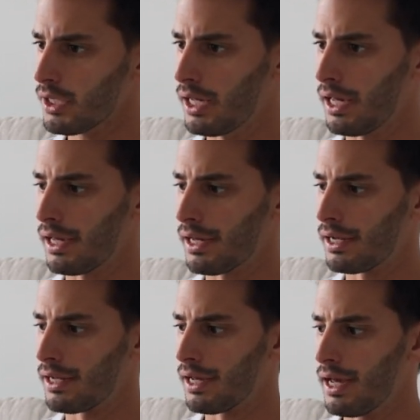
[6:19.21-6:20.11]

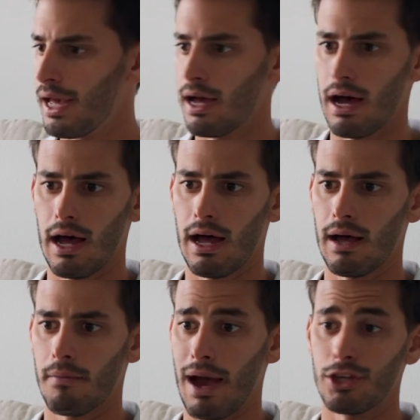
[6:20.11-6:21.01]
And
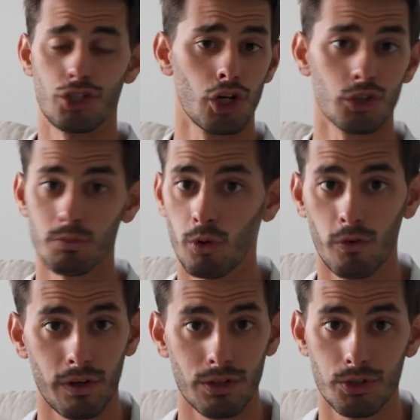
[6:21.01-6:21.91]
I just
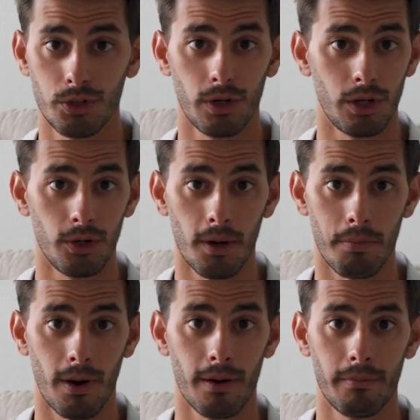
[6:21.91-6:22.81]
moved into a new
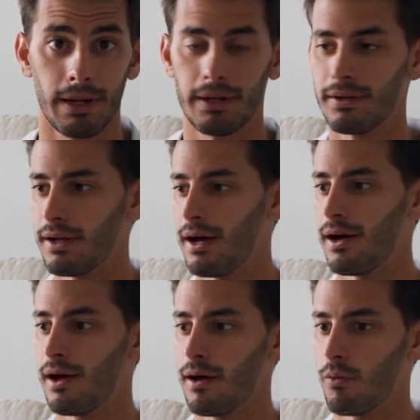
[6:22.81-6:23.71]
apartment
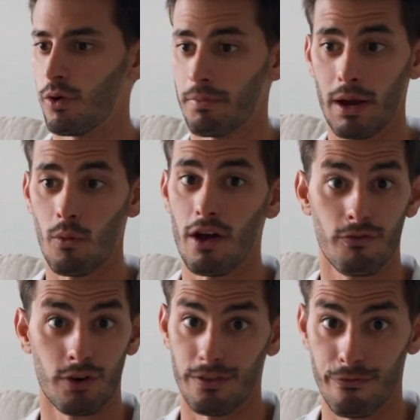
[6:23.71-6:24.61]
with my wife
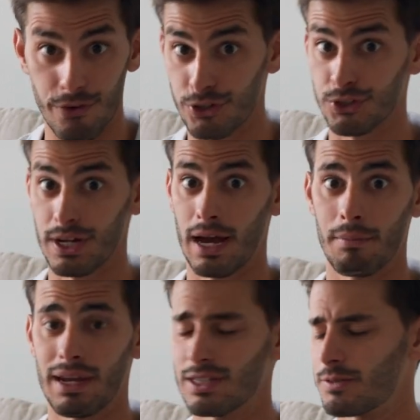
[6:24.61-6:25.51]
for the first time,
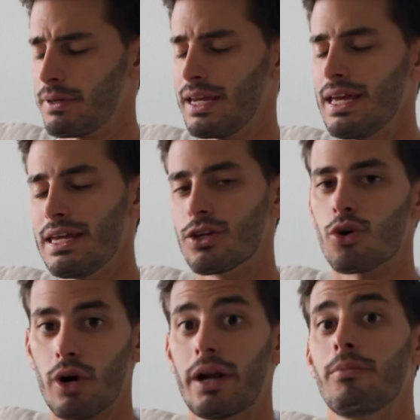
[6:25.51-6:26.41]
and it's been
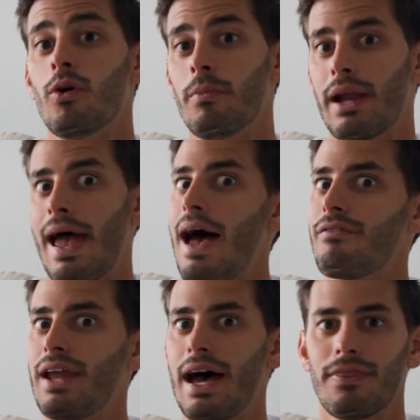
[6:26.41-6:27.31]
incredible. But I
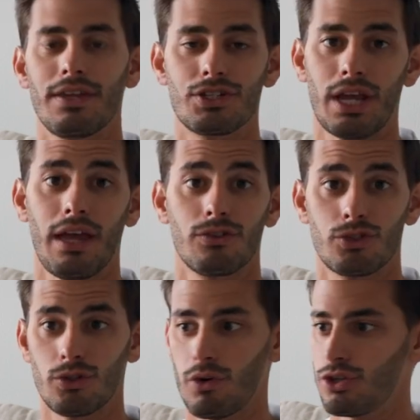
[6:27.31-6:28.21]
haven't had the chance
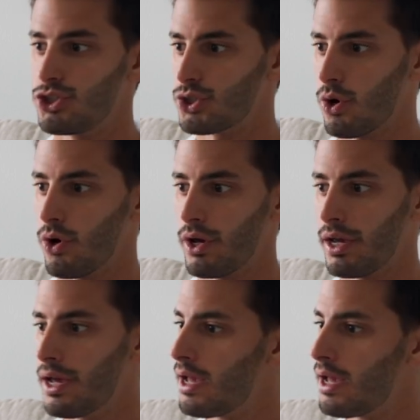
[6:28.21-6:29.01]
to enjoy